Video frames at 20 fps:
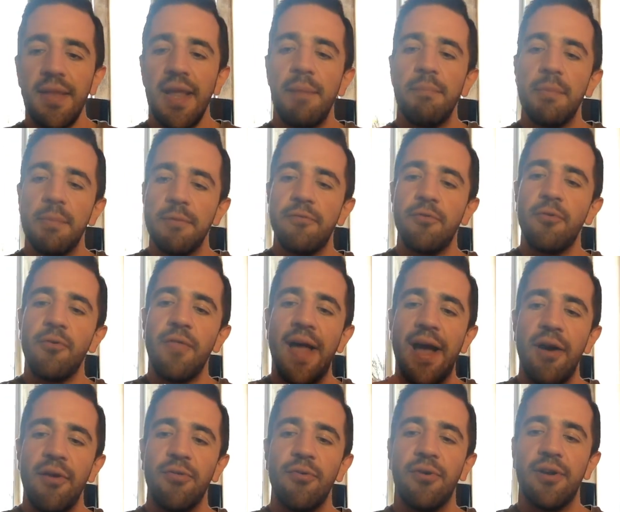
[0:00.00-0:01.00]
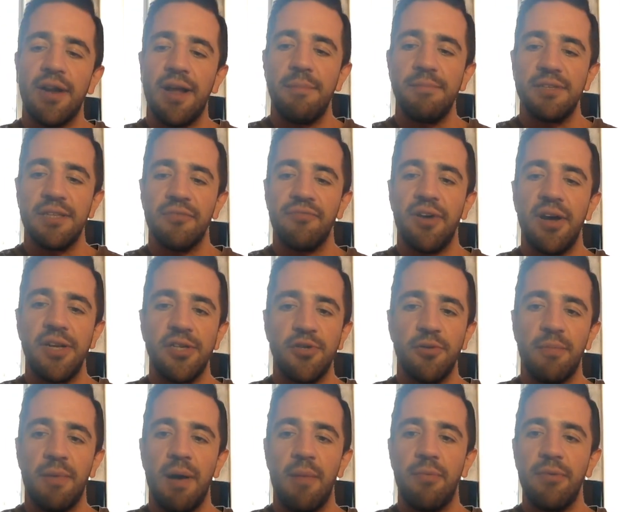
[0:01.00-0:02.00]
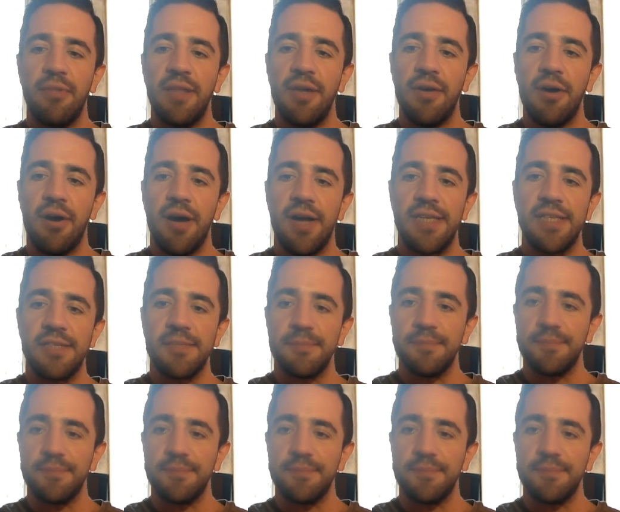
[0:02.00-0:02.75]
But before that, I thought I'd come to the virtual pub with you guys.